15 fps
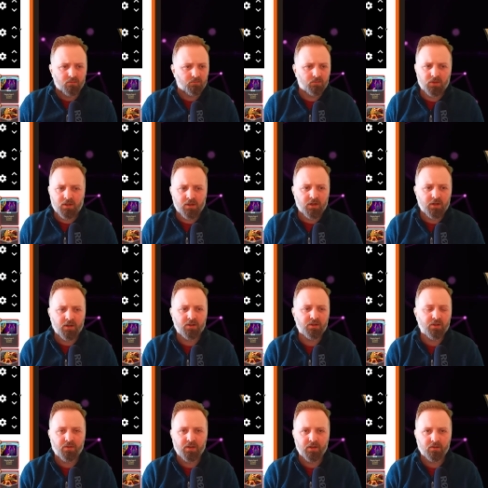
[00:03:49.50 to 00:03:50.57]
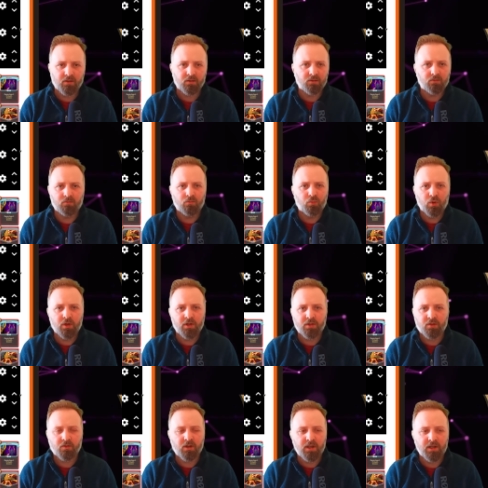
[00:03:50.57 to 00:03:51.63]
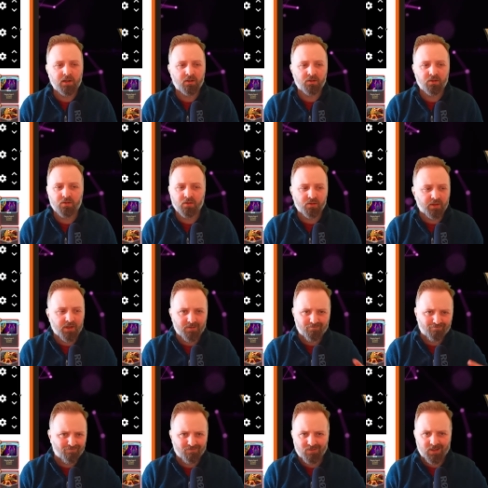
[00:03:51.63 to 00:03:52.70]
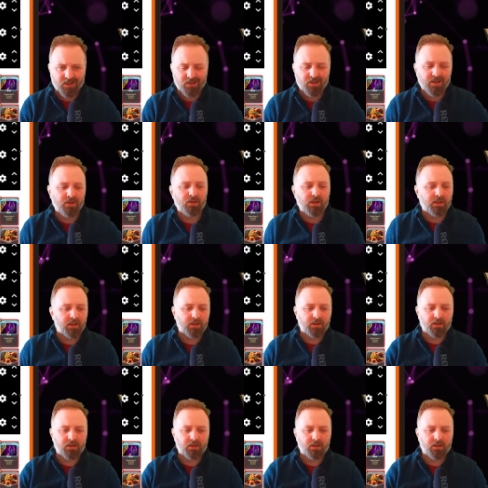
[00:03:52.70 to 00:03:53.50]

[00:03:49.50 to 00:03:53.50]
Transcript: Carnage Ethereal works great because it just like takes it out your deck.